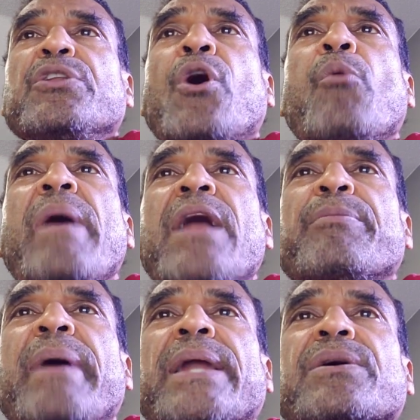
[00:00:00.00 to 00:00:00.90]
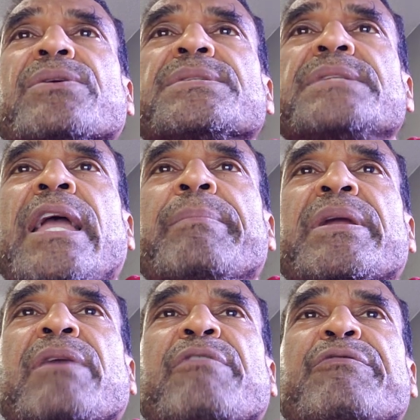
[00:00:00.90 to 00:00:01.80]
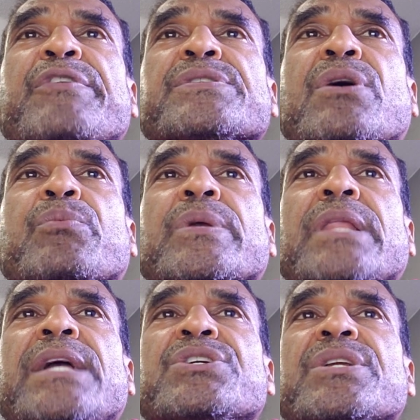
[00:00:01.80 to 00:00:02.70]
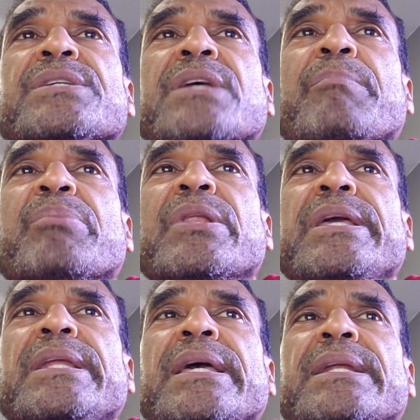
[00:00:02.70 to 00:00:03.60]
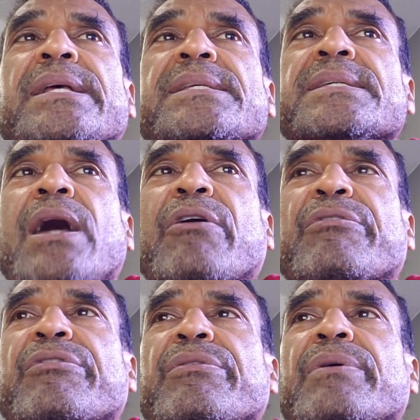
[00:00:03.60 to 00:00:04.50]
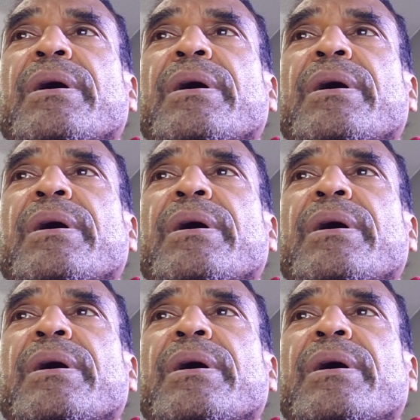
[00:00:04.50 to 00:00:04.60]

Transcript: No mathematical statement of a physical relation is complete in itself.